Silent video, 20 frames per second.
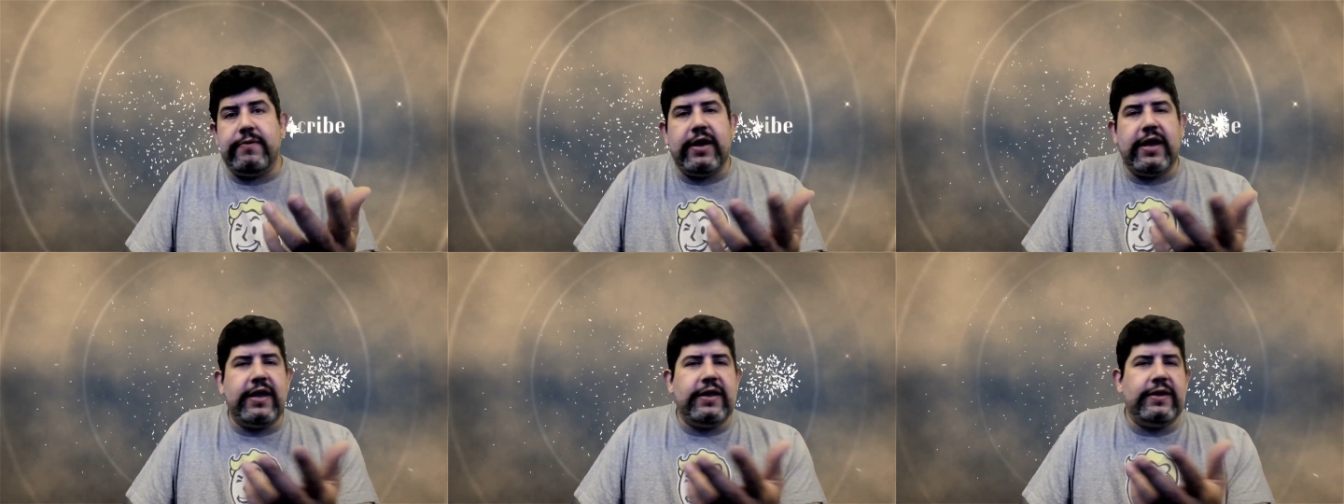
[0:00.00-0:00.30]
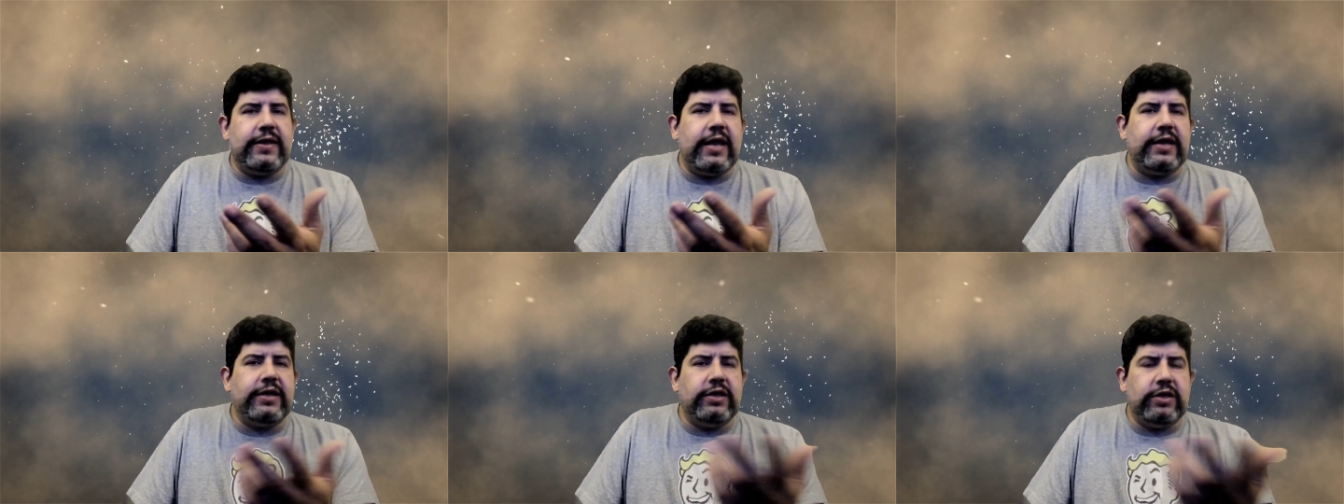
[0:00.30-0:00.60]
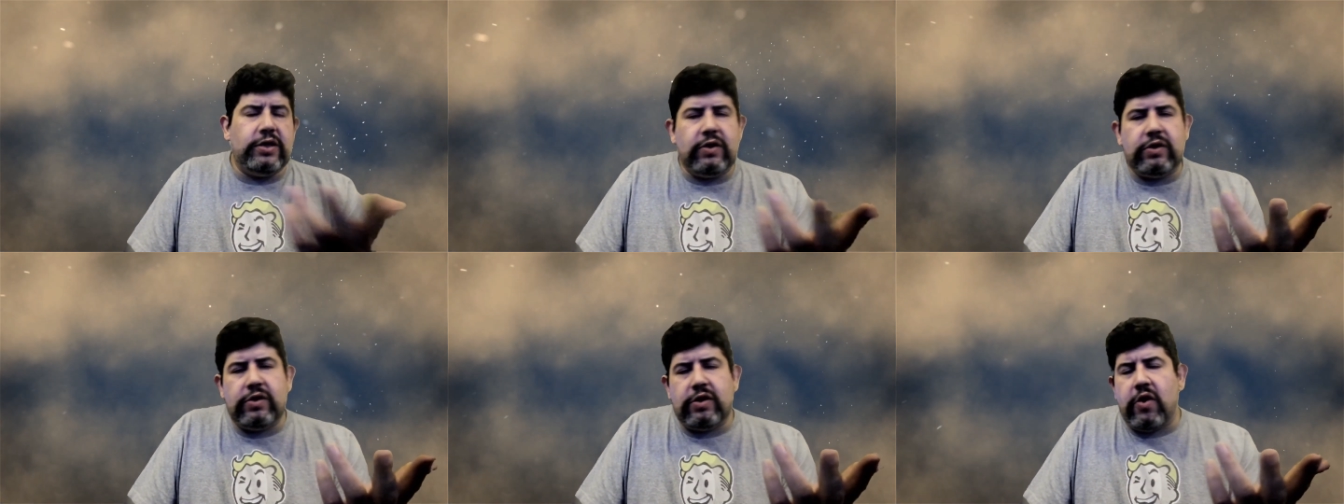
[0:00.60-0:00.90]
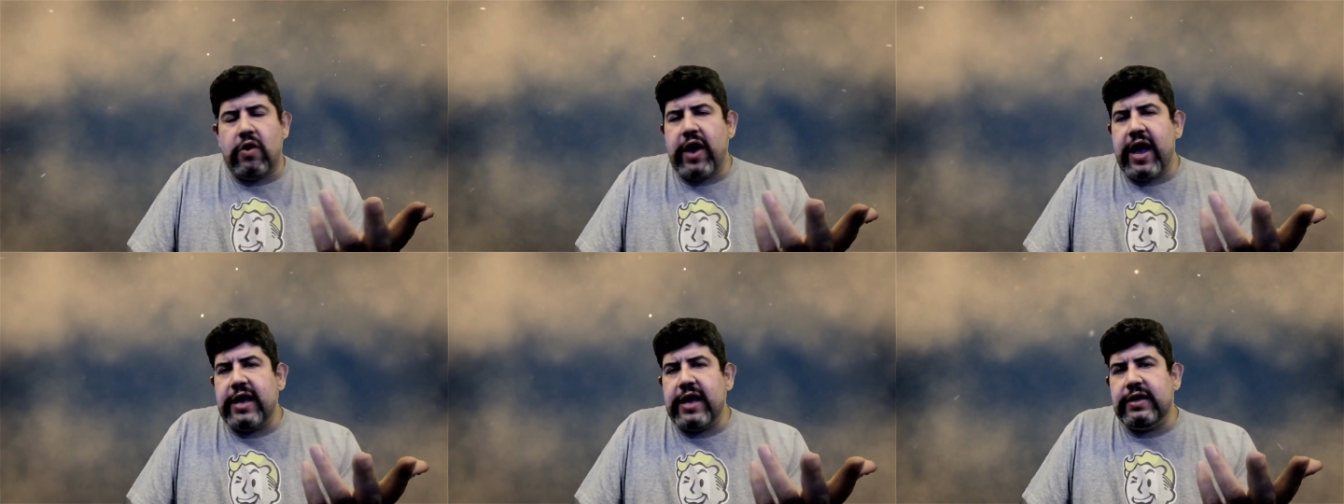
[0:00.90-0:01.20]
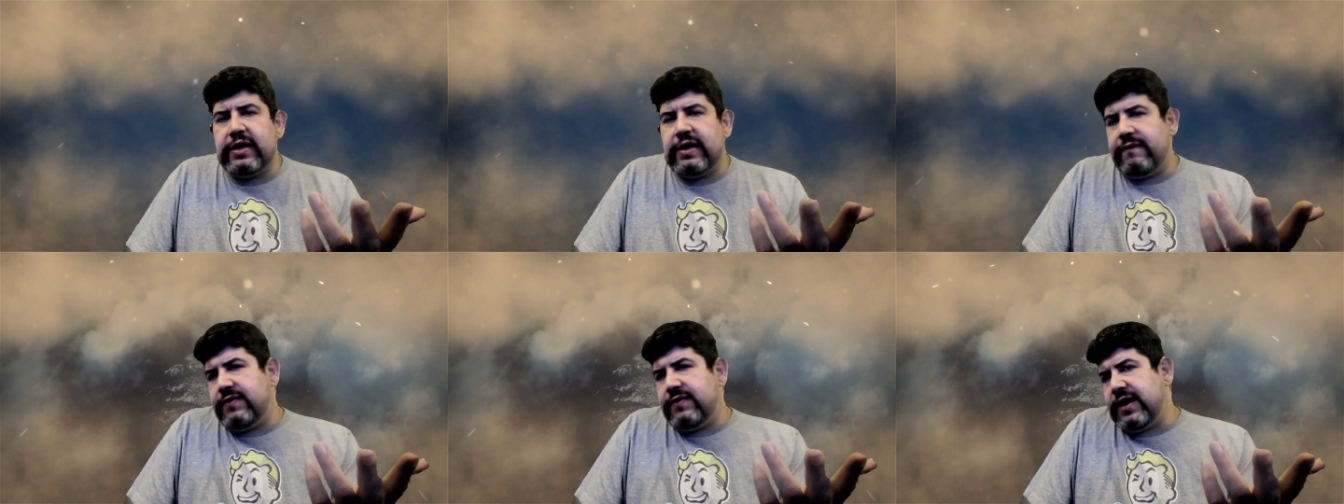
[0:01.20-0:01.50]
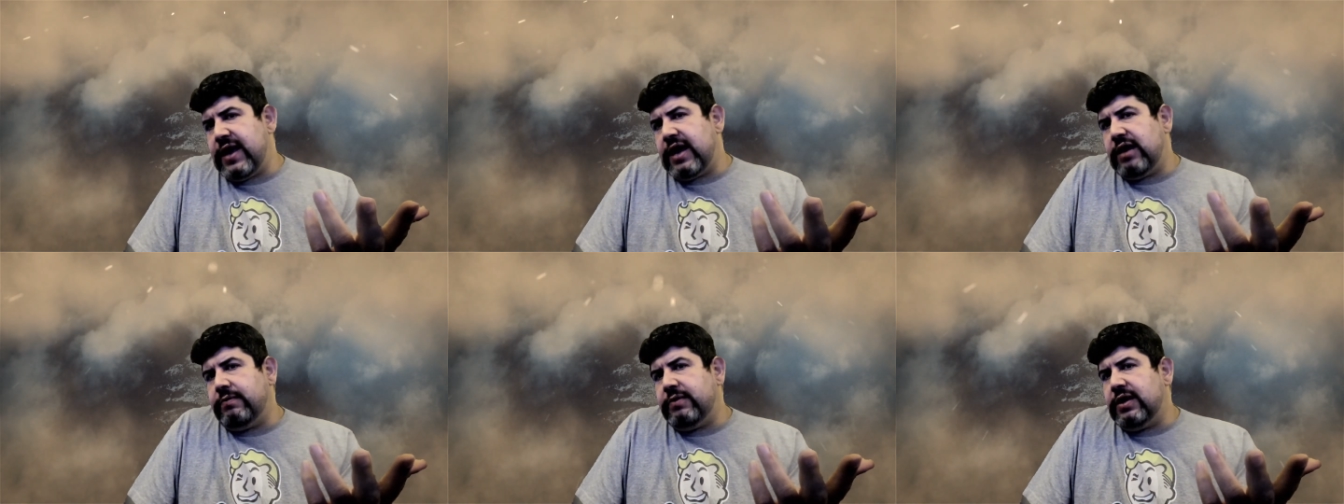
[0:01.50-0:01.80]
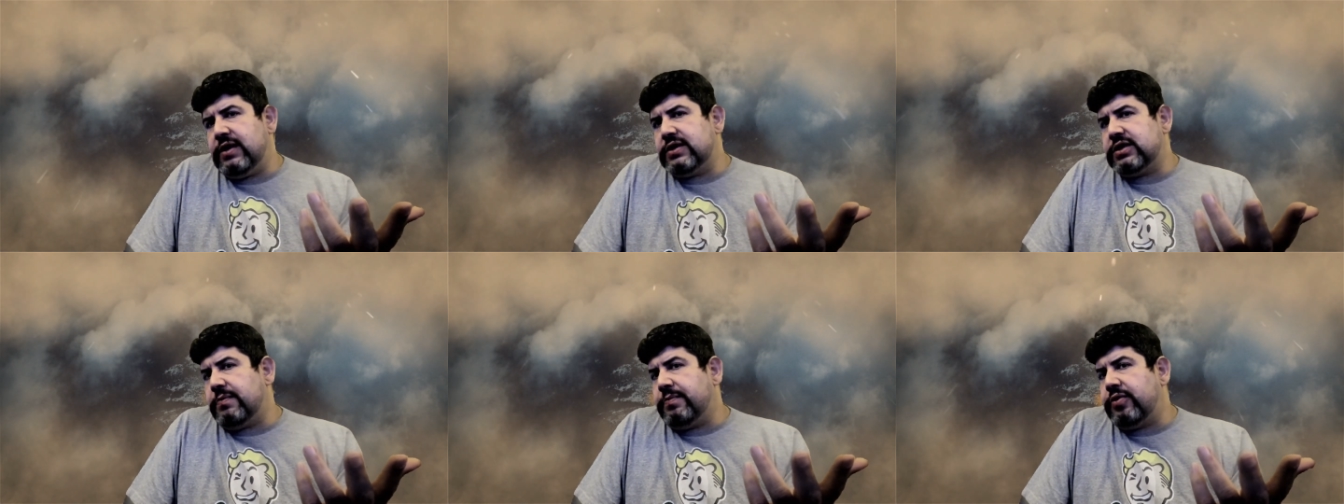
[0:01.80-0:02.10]
and then you go ahead and give the enemy
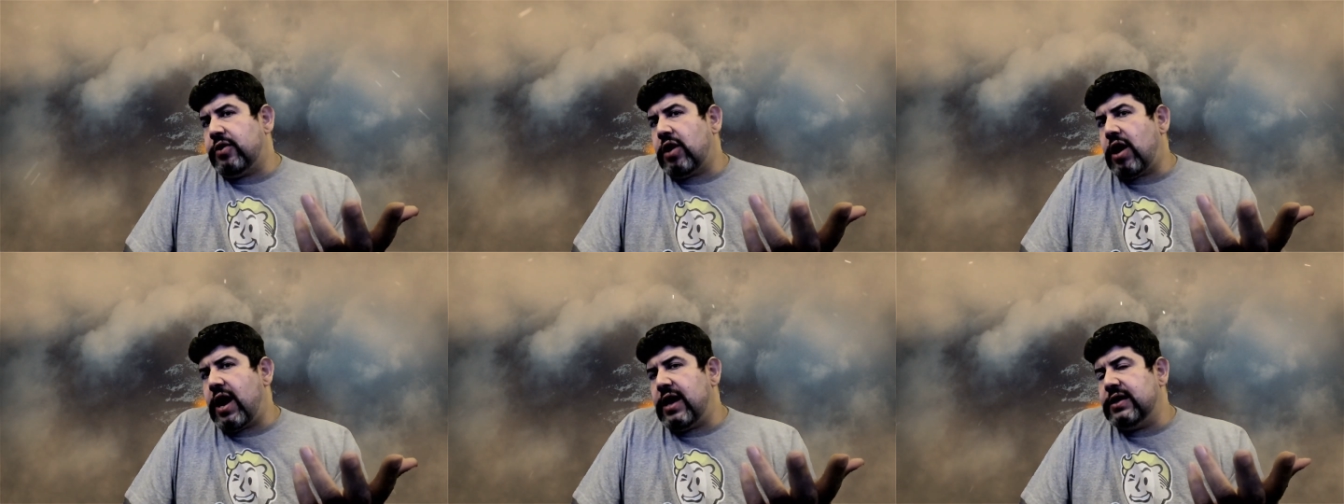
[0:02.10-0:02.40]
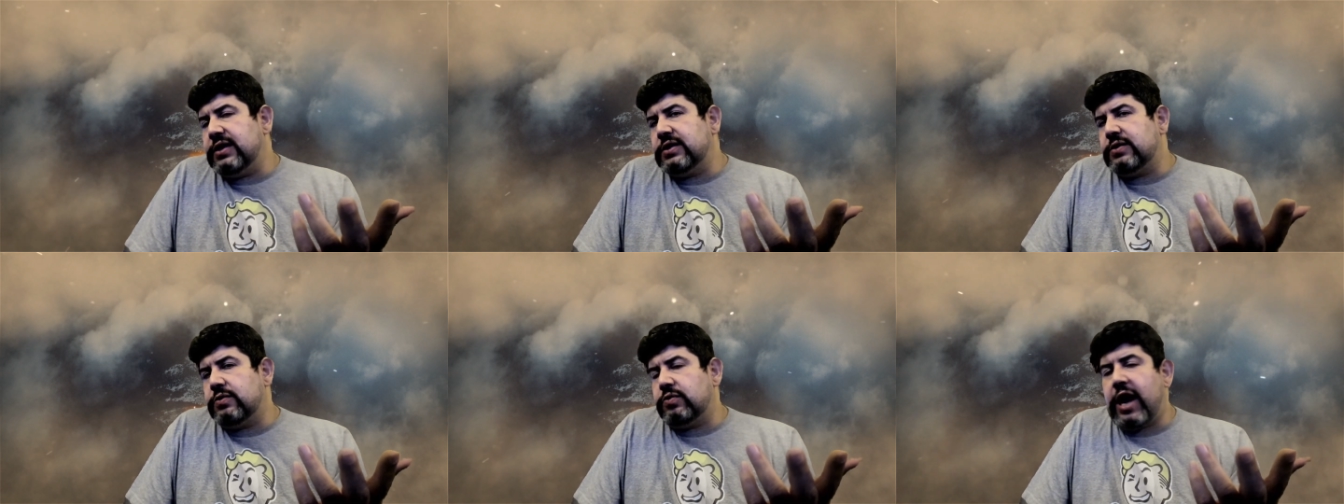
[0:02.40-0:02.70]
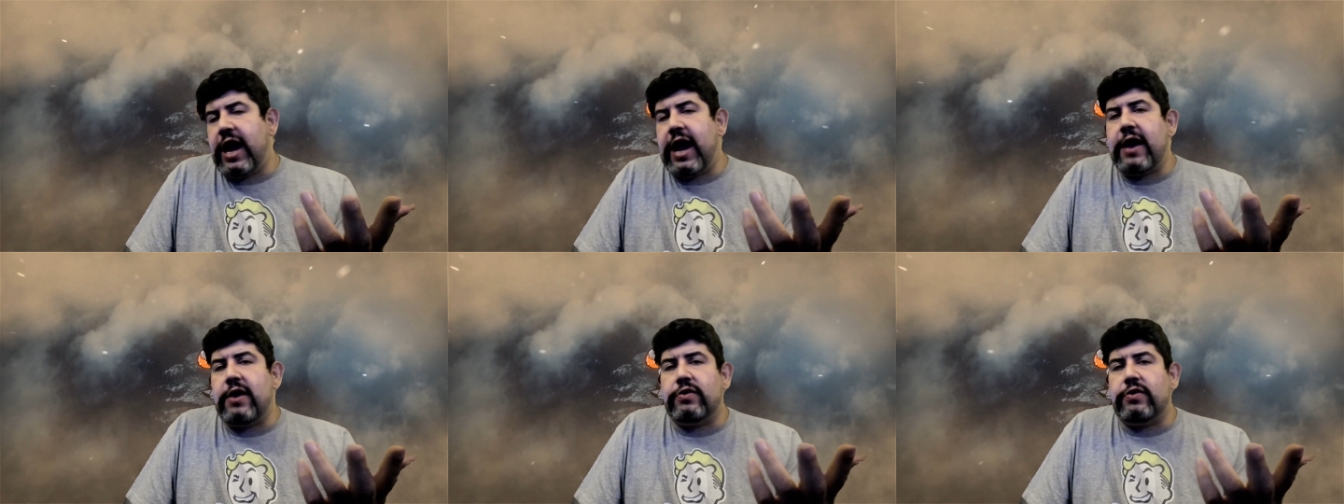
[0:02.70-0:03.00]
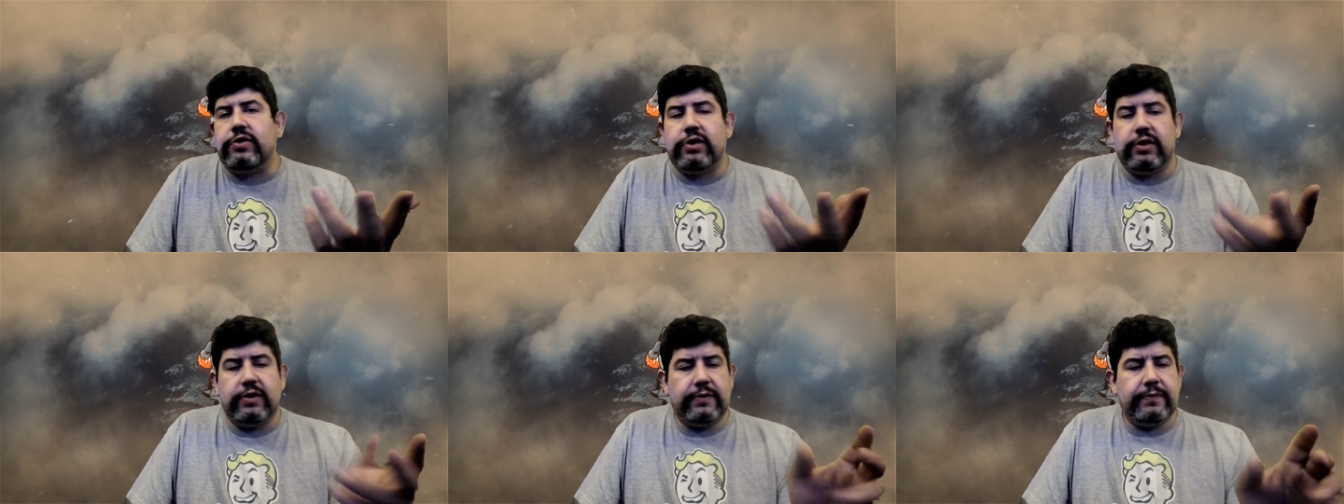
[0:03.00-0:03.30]
a surprise round.